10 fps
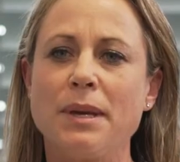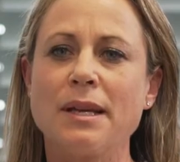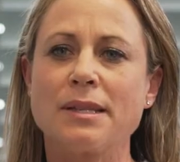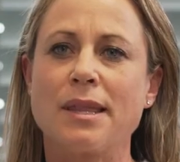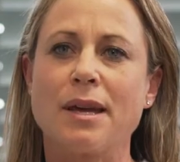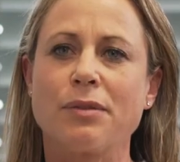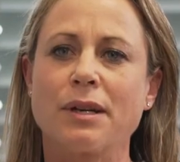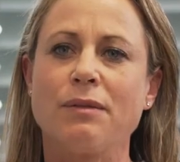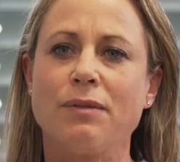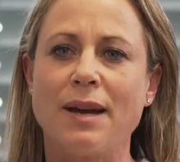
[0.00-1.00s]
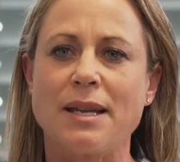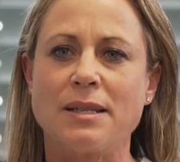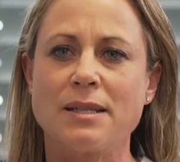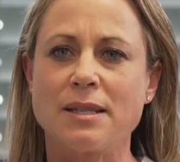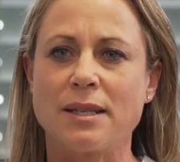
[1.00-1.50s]
Being a South African
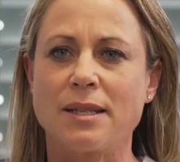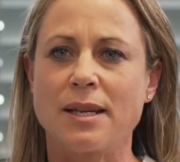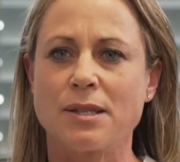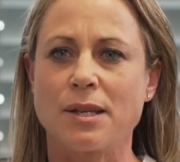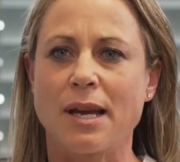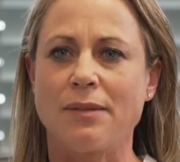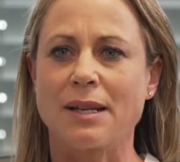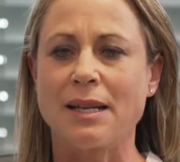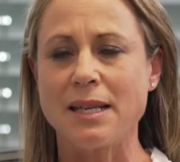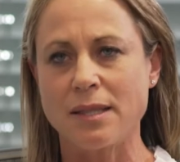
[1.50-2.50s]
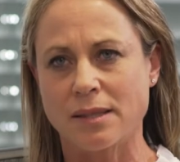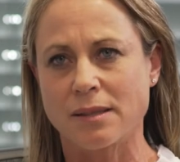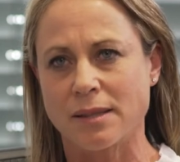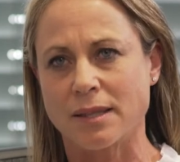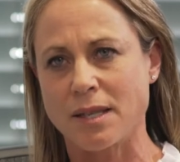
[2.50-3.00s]
fund, it has to have at least
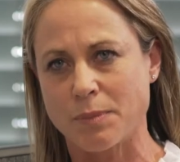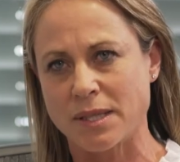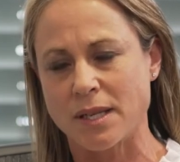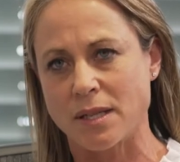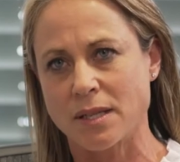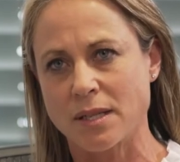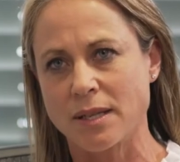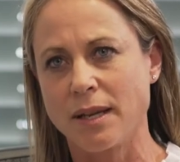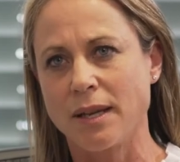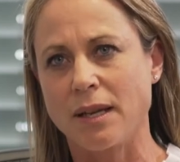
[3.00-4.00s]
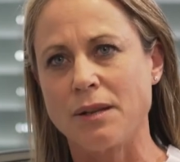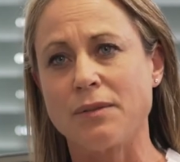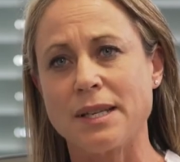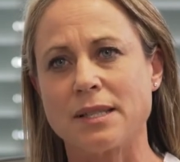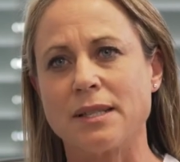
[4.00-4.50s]
60%
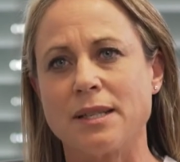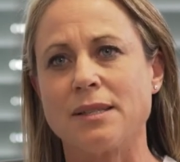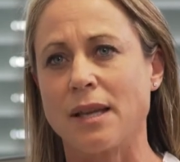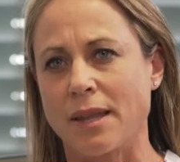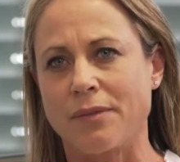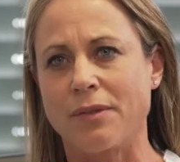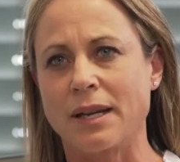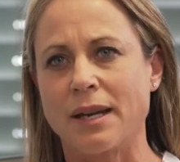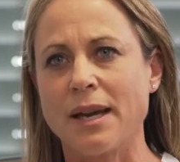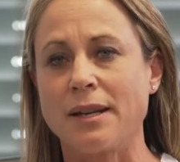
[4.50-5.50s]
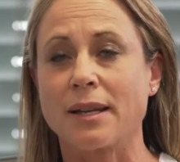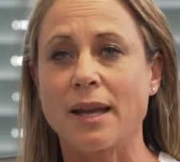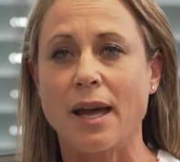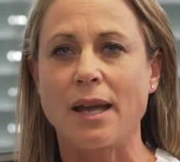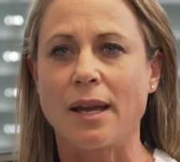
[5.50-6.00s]
invested in South Africa, and it
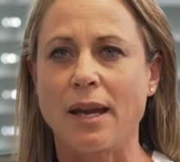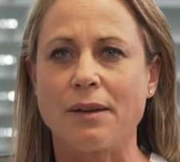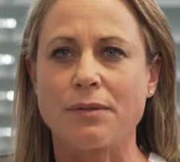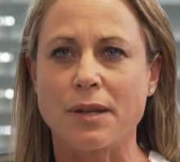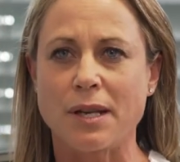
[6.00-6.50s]
can have